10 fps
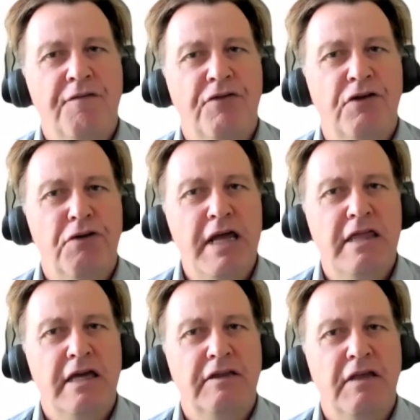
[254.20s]
have
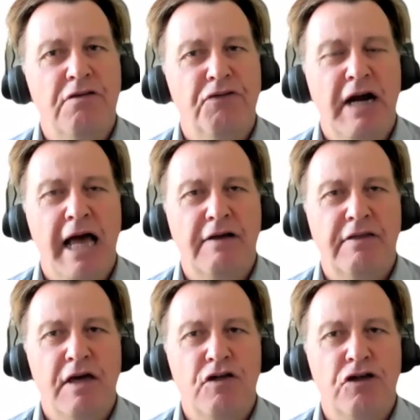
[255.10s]
greeted this
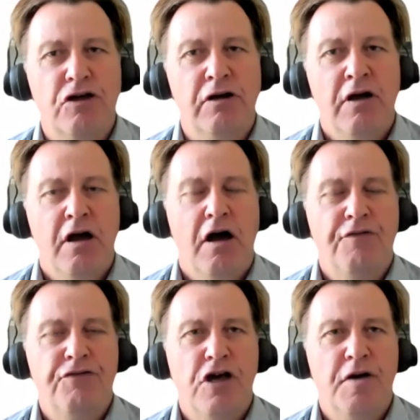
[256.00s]
relaxation
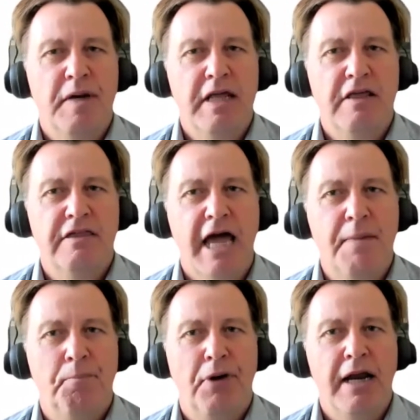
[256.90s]
of Germany's
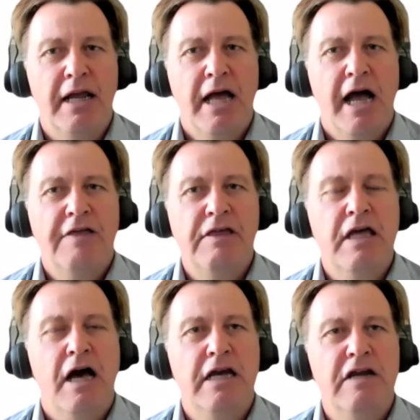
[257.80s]
debt brake as a
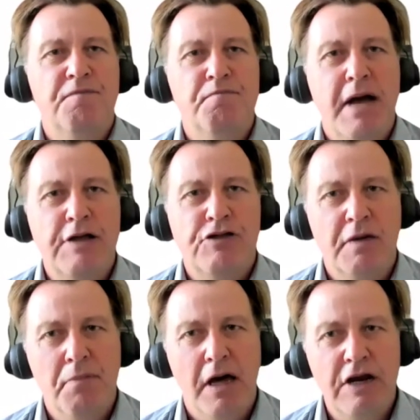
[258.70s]
kind of
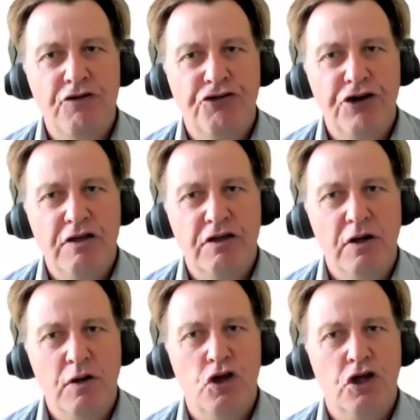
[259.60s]
magic money tree
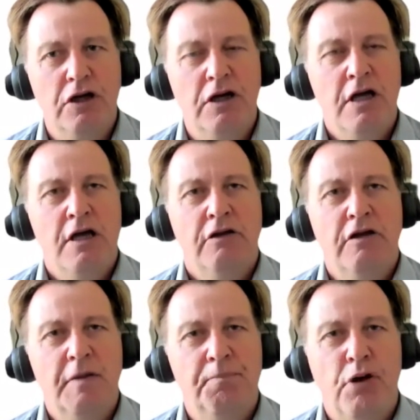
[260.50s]
solution
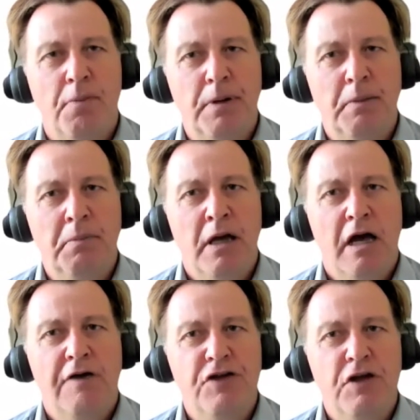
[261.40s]
to the problem
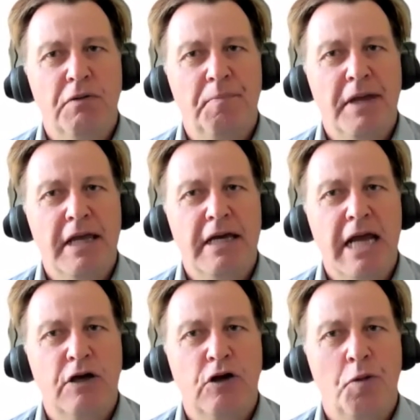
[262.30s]
of European
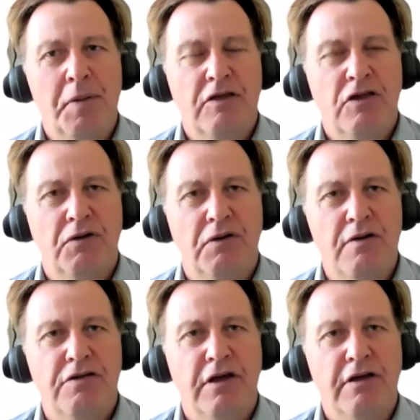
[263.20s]
economic
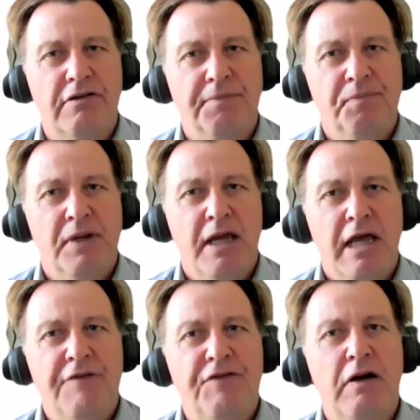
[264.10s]
sclerosis.
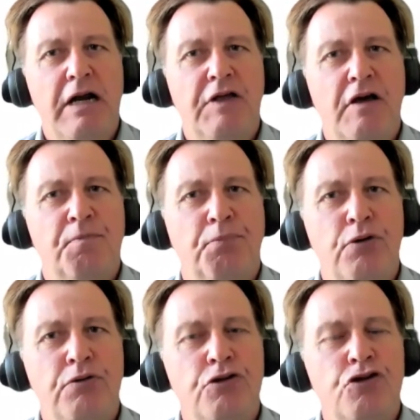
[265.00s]
If only those
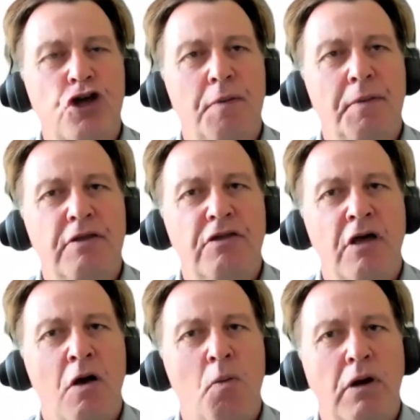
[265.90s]
prudent Germans
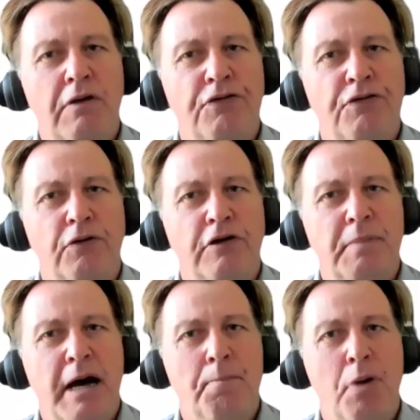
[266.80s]
would have thought
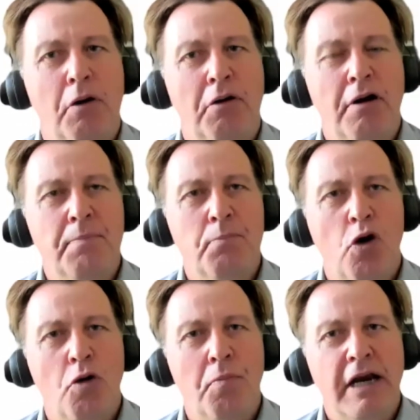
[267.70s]
about borrowing
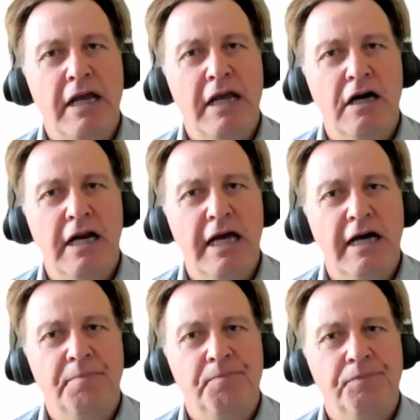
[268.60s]
more money
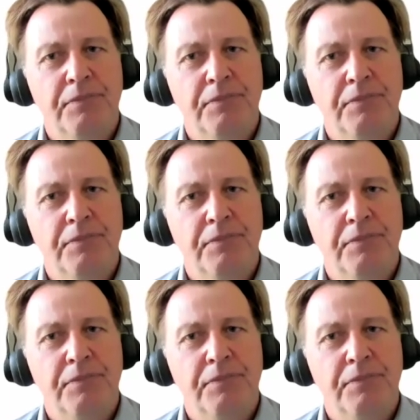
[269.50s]
earlier.